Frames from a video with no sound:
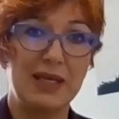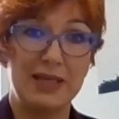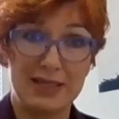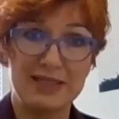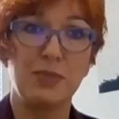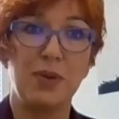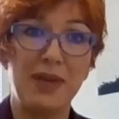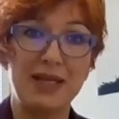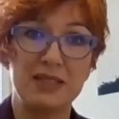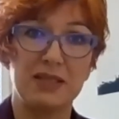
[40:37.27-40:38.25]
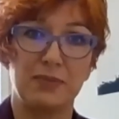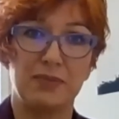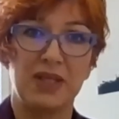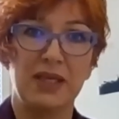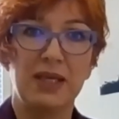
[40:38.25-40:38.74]
it has a momentum.
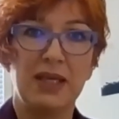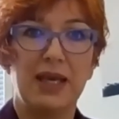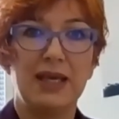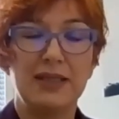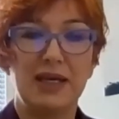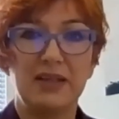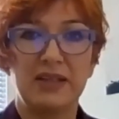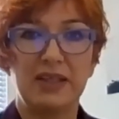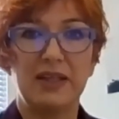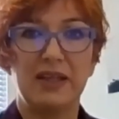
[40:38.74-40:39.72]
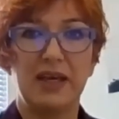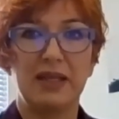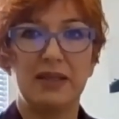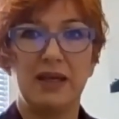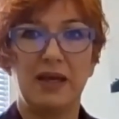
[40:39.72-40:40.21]
And I think
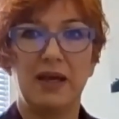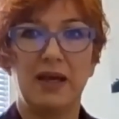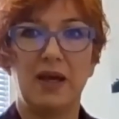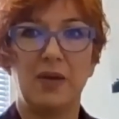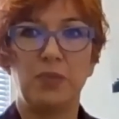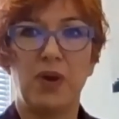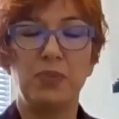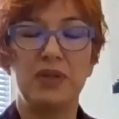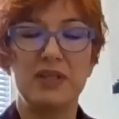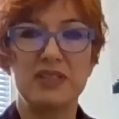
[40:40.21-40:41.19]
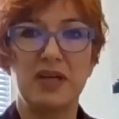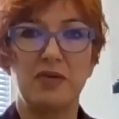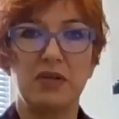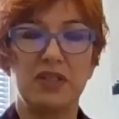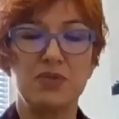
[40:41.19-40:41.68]
that populist
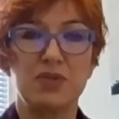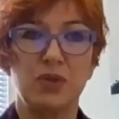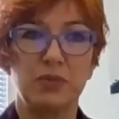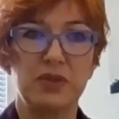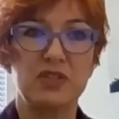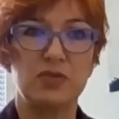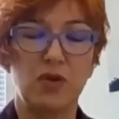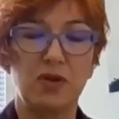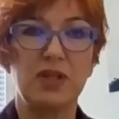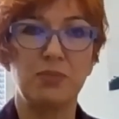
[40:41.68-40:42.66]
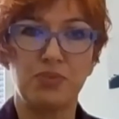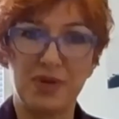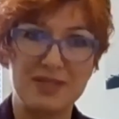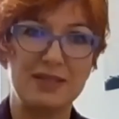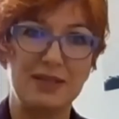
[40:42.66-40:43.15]
narratives will be strongly
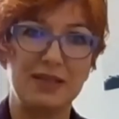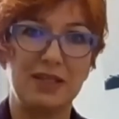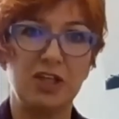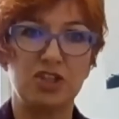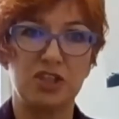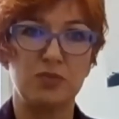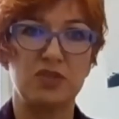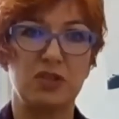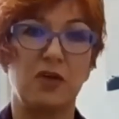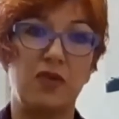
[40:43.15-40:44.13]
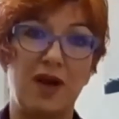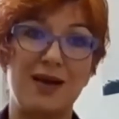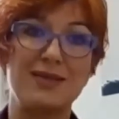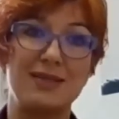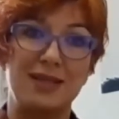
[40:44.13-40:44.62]
present in terms of
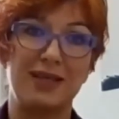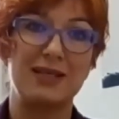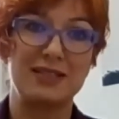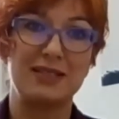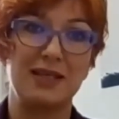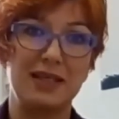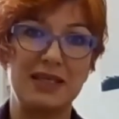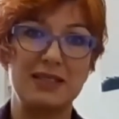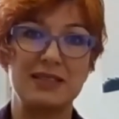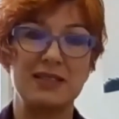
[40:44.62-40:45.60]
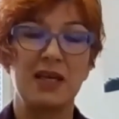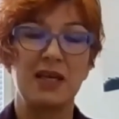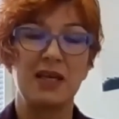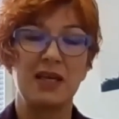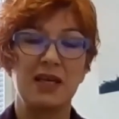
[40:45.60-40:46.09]
us against the elite
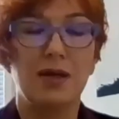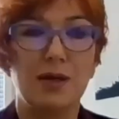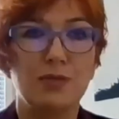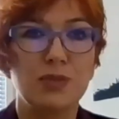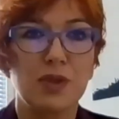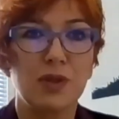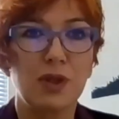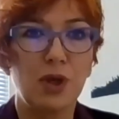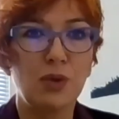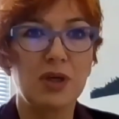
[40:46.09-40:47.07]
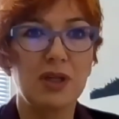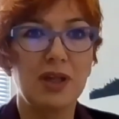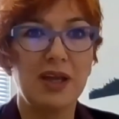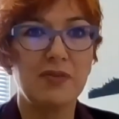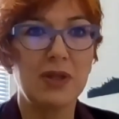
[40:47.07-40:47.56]
on a
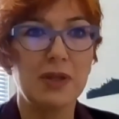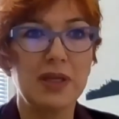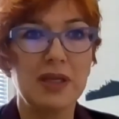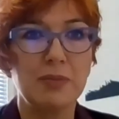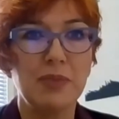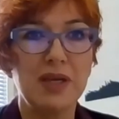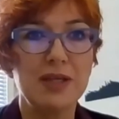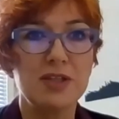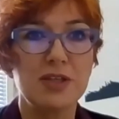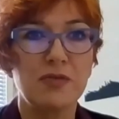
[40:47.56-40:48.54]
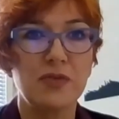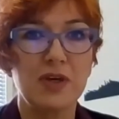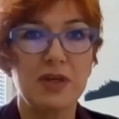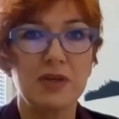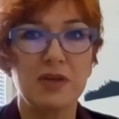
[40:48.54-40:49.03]
local level in many
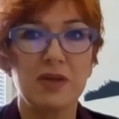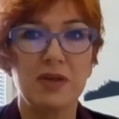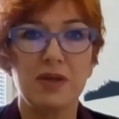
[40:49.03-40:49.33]
different